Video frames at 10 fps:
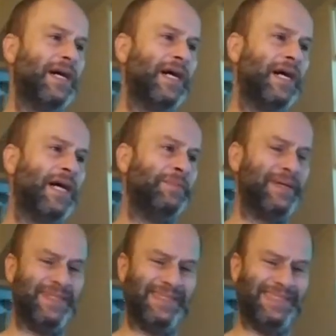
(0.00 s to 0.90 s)
Um,
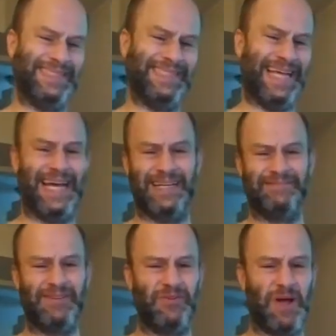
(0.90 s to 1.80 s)
and yeah,
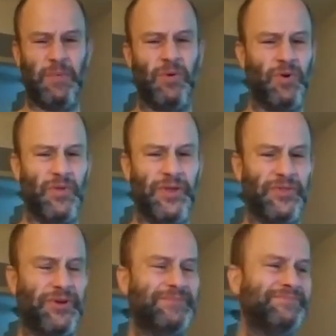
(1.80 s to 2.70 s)
I, oh, I won't go there
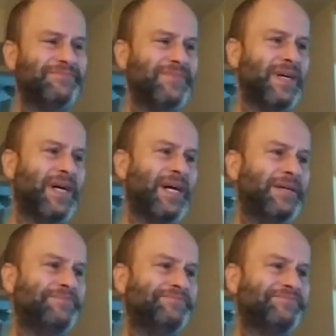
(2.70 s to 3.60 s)
though. Um,